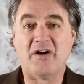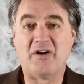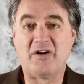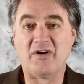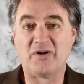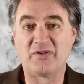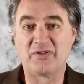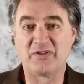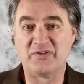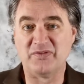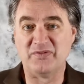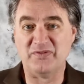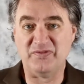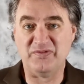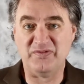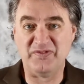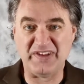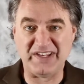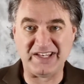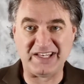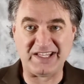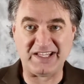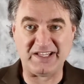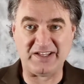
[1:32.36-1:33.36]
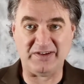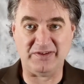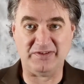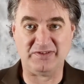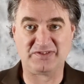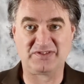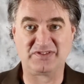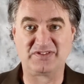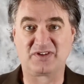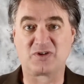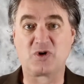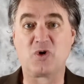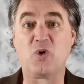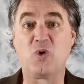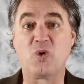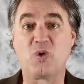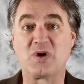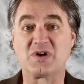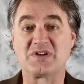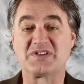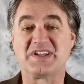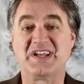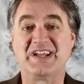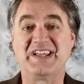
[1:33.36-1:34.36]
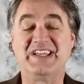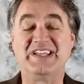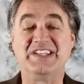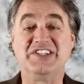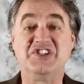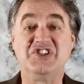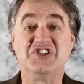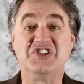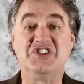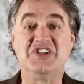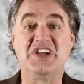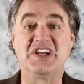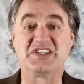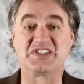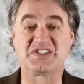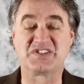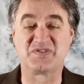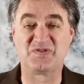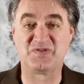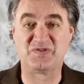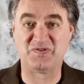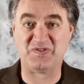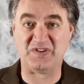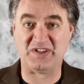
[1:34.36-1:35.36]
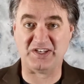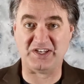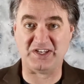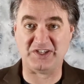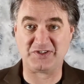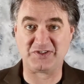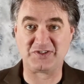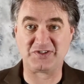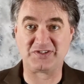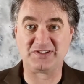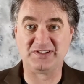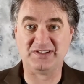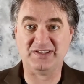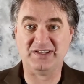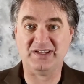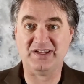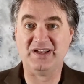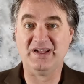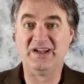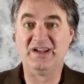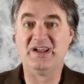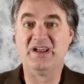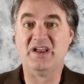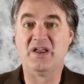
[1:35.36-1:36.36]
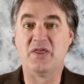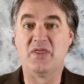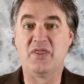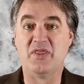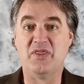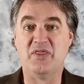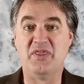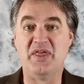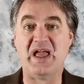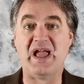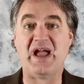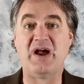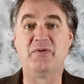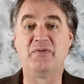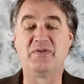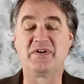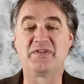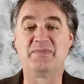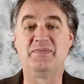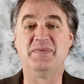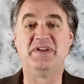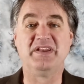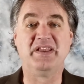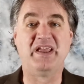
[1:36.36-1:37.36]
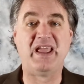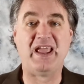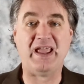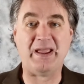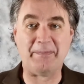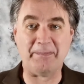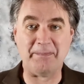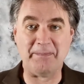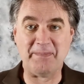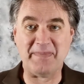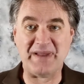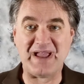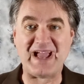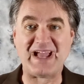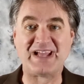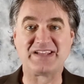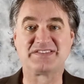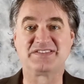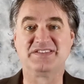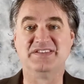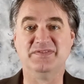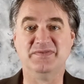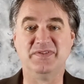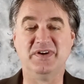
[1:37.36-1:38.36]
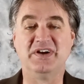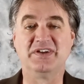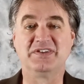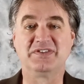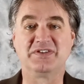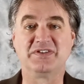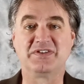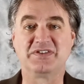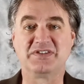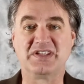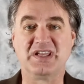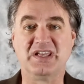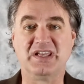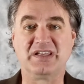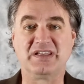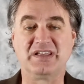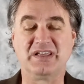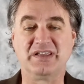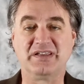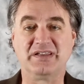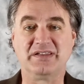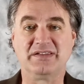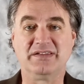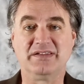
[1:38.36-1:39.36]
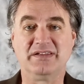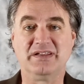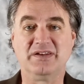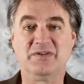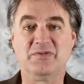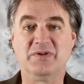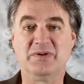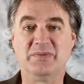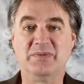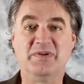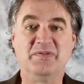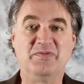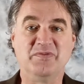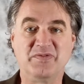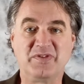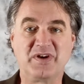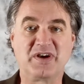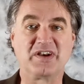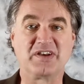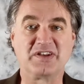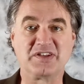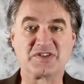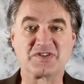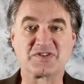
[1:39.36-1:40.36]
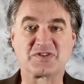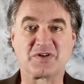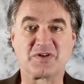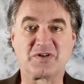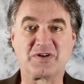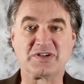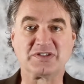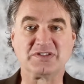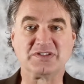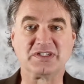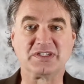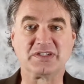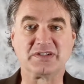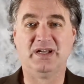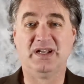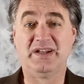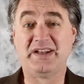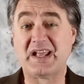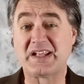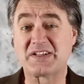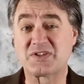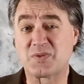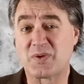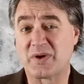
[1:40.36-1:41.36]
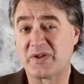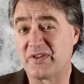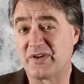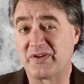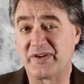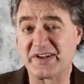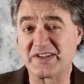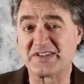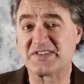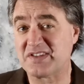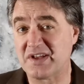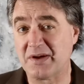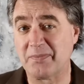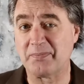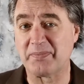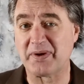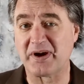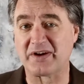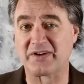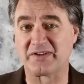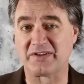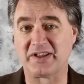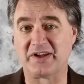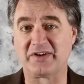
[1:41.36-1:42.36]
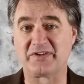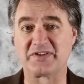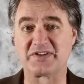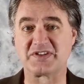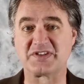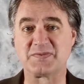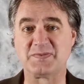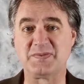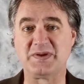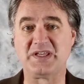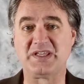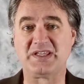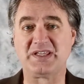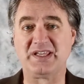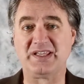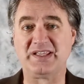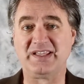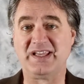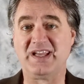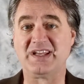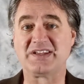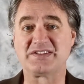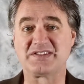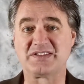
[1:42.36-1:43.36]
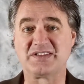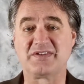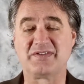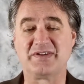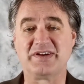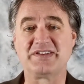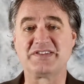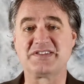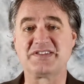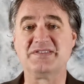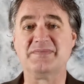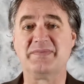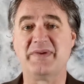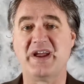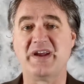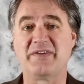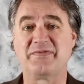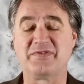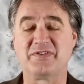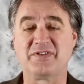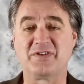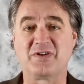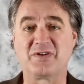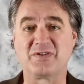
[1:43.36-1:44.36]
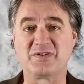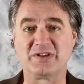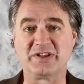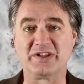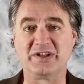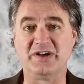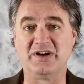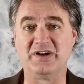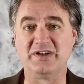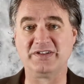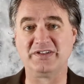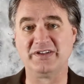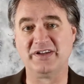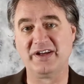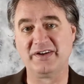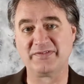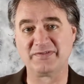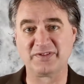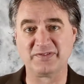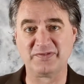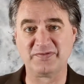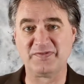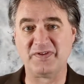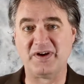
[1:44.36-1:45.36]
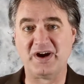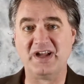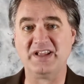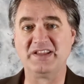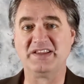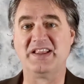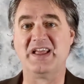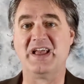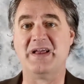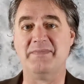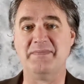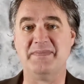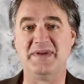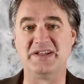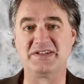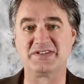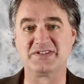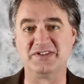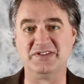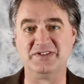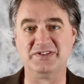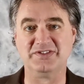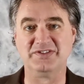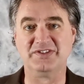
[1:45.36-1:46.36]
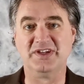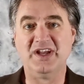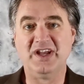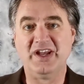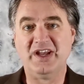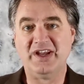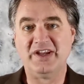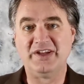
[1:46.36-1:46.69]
all the videos, the course I had just finished. That would have been a massive undertaking, and it would have been very discouraging. And that's where there is some parallel to speaking. Yes, there is some effort early on. You have to find that message.